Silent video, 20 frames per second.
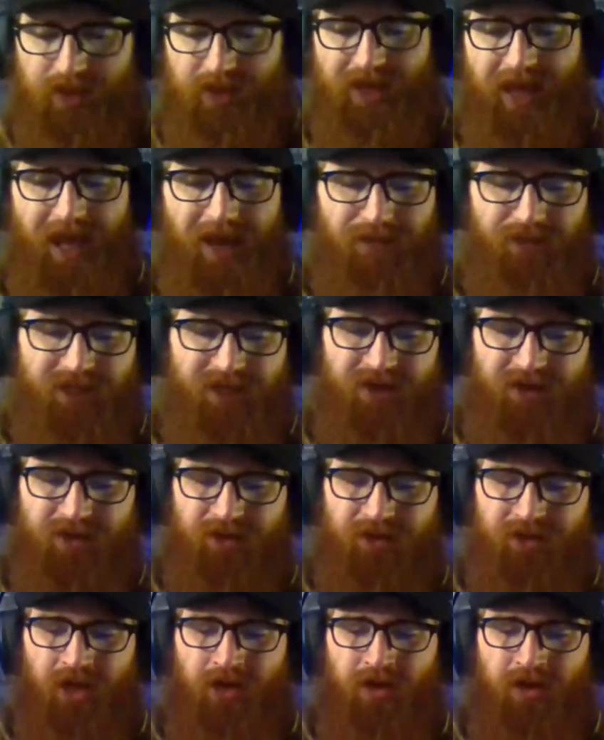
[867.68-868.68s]
Cap
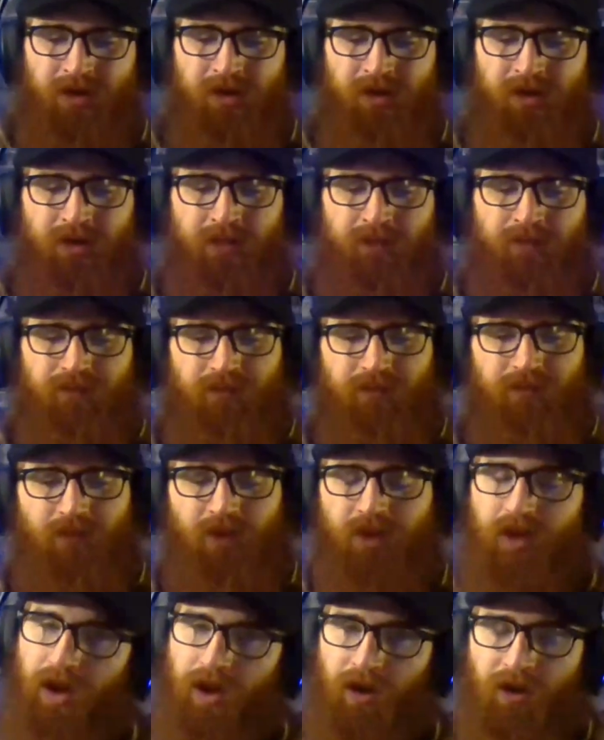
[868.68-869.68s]
tells her,
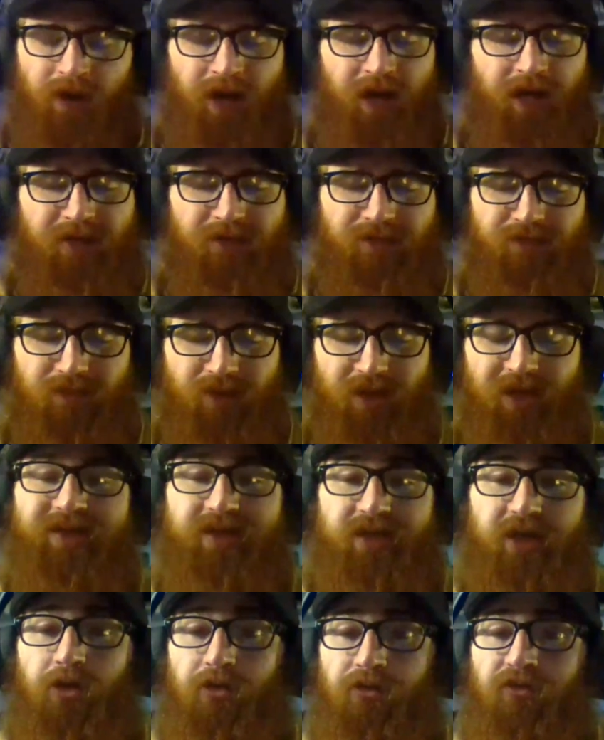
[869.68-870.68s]
alright,
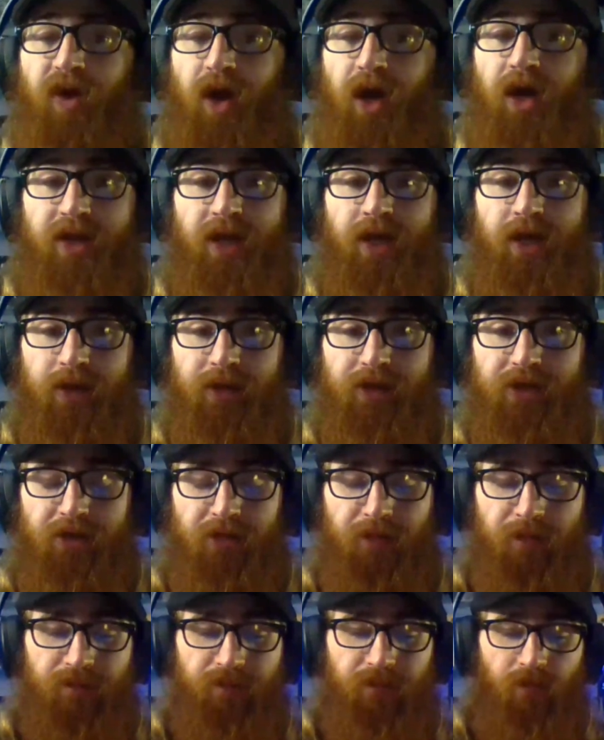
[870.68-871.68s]
let's go find
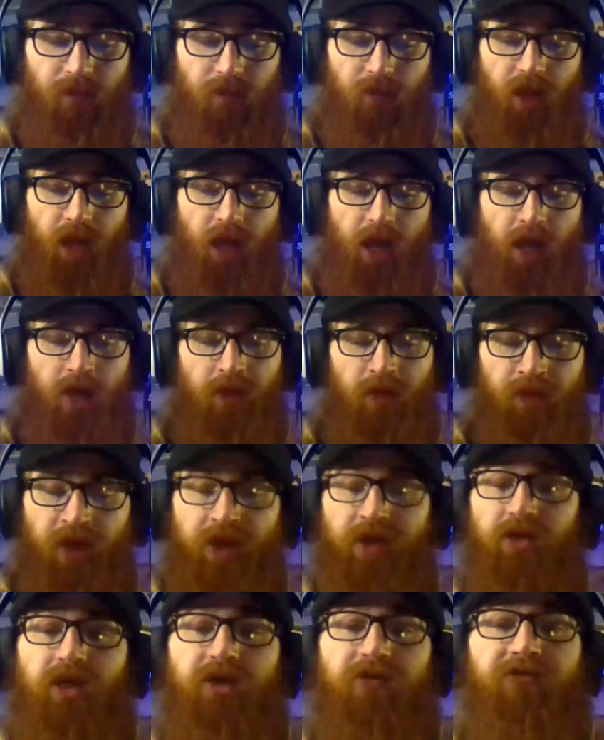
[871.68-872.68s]
Hector. And
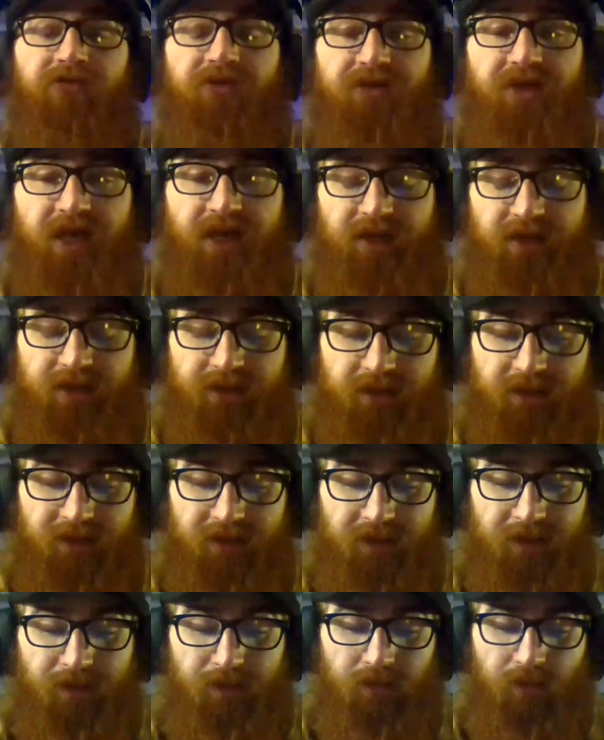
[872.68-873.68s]
they leave for
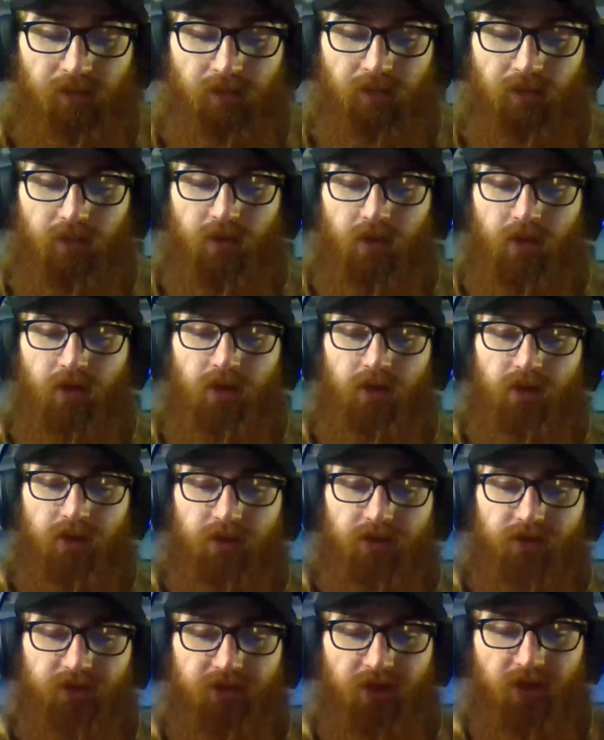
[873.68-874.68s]
Texas.
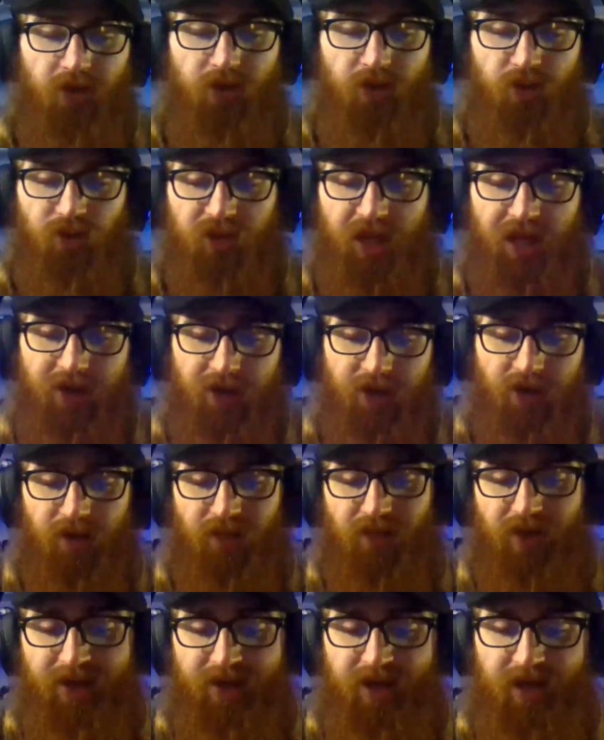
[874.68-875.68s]
So, later
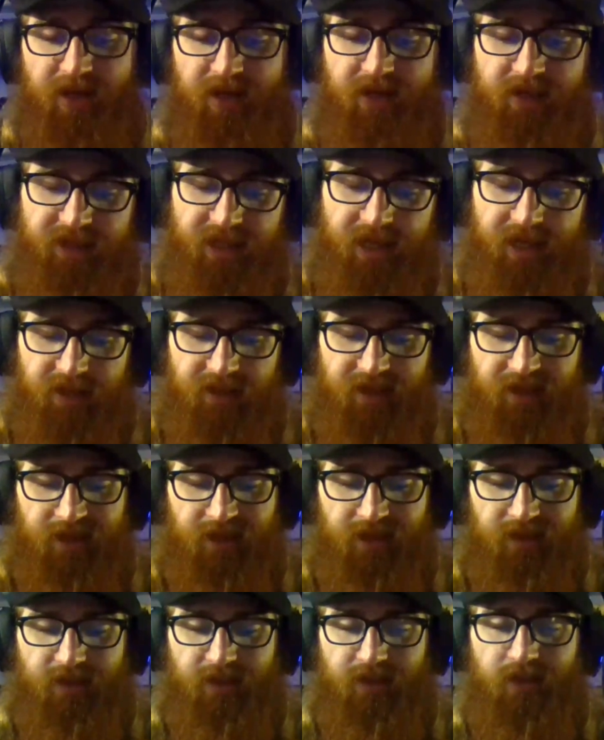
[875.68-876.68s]
on that day in
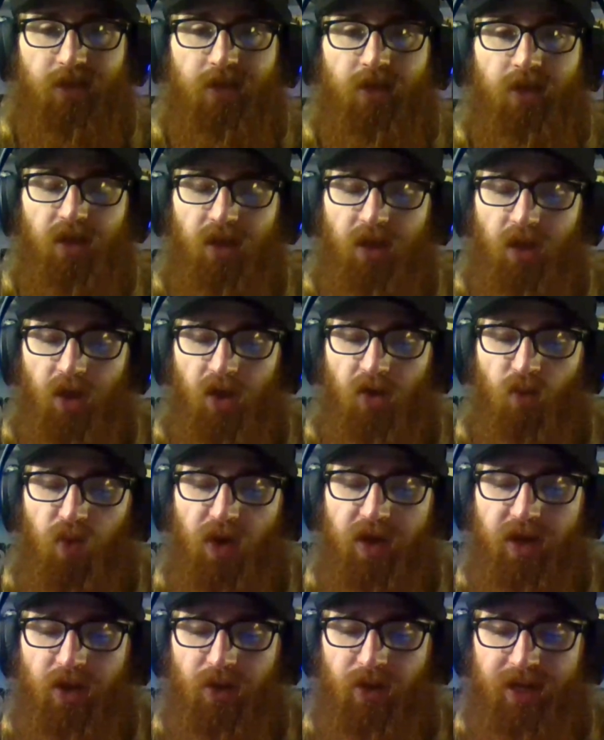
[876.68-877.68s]
Texas,
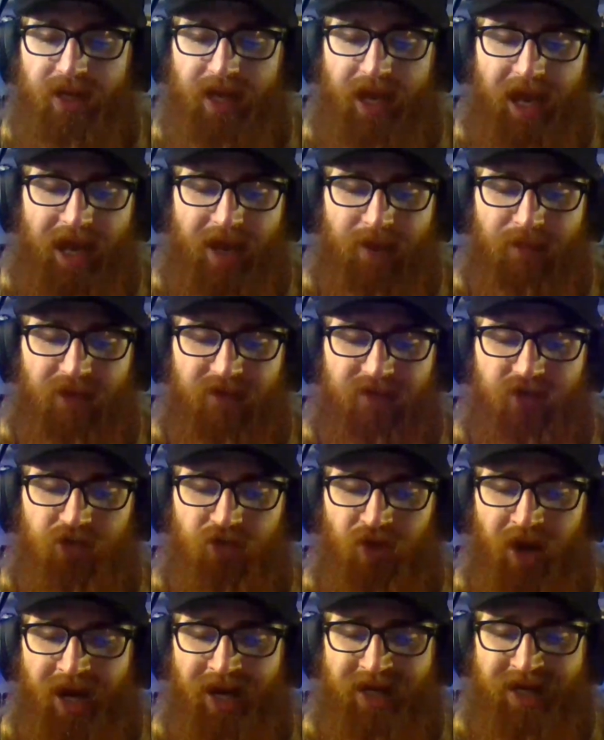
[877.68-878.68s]
Widow and Cap have
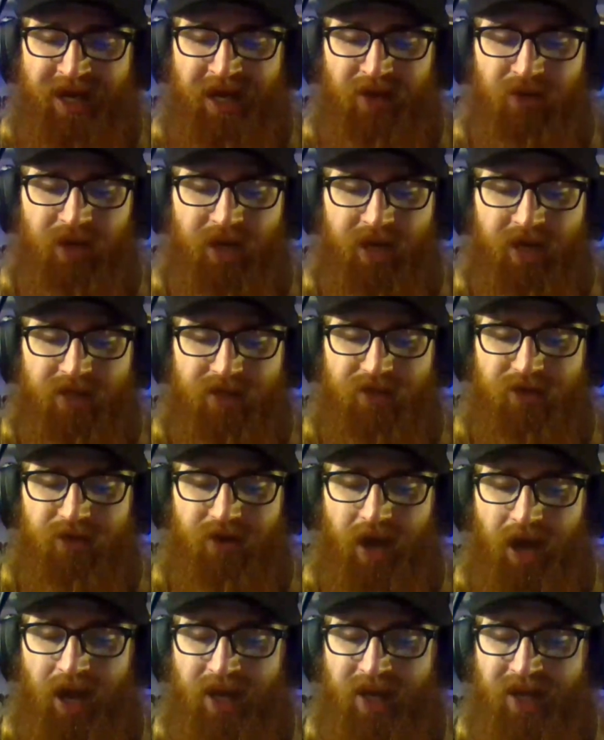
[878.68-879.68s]
tracked down Hector
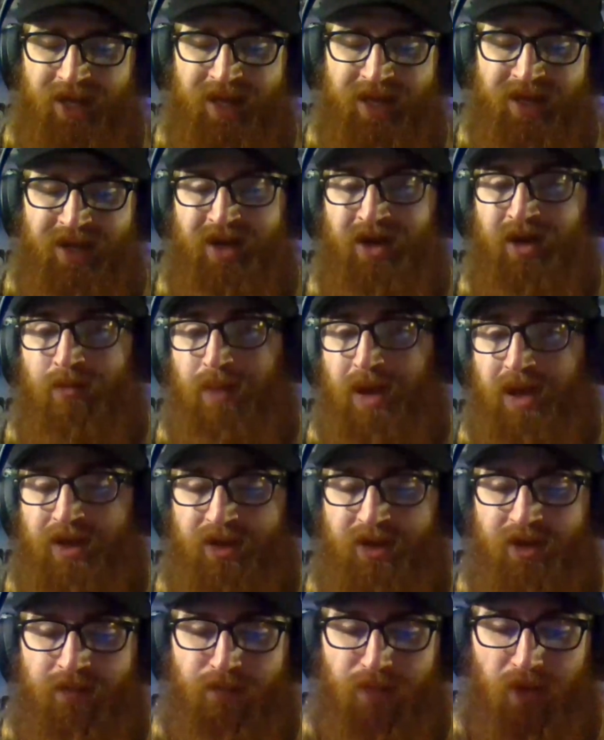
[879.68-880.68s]
hiding in an
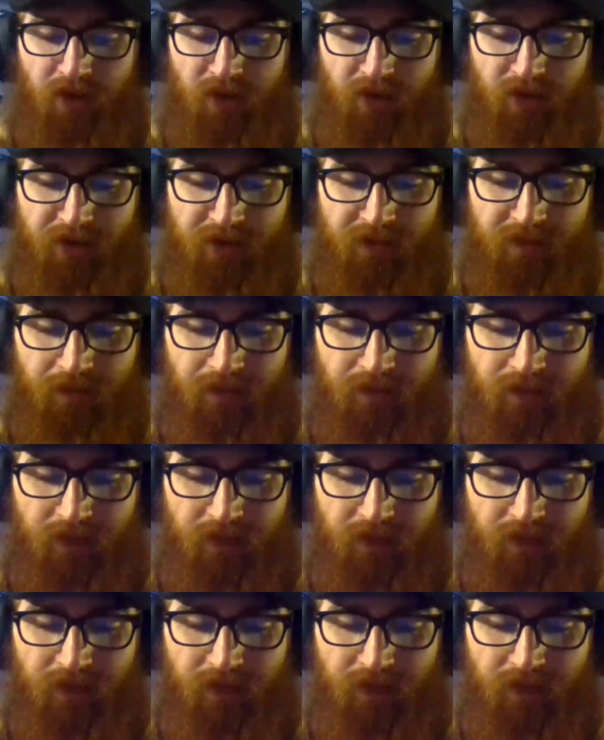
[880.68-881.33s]
abandoned barn.